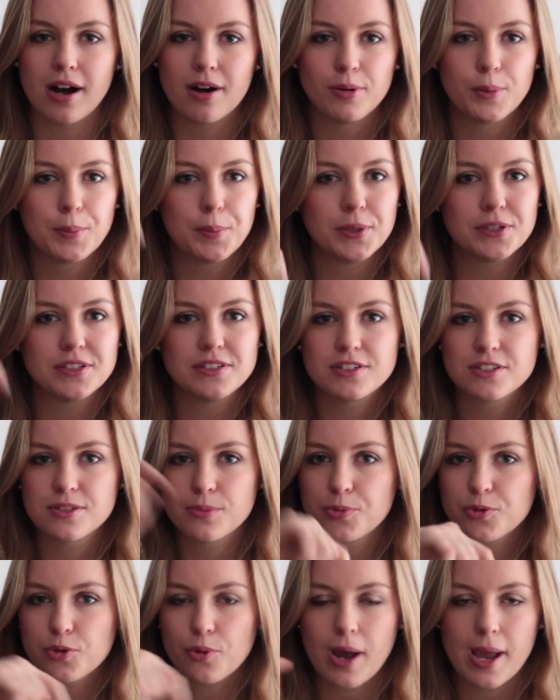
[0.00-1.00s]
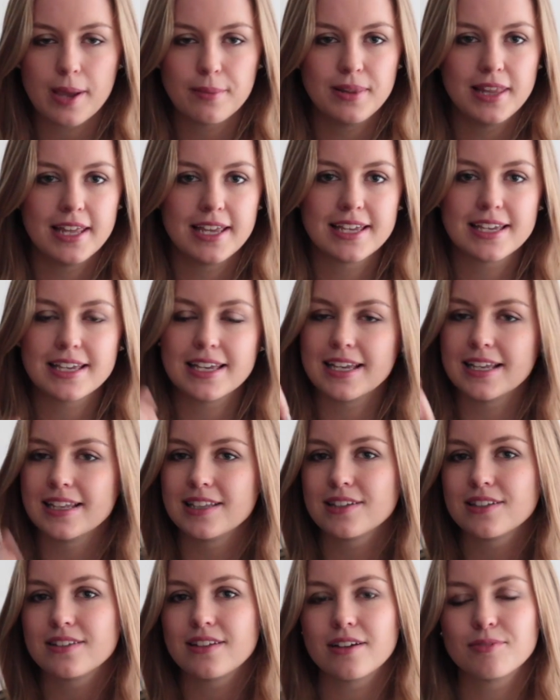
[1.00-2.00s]
I will put the subscribe link
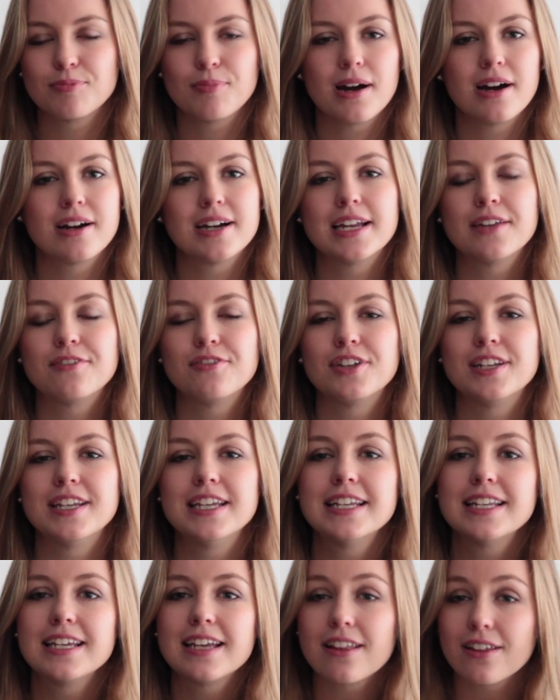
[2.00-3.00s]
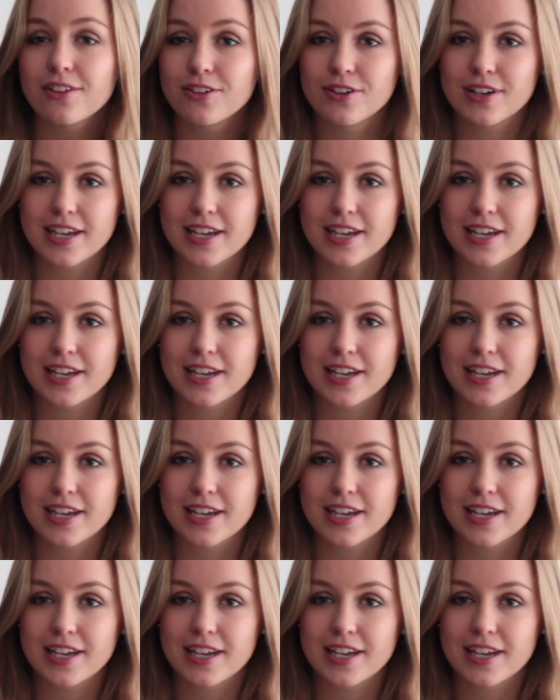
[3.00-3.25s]
in the down bar if you need it.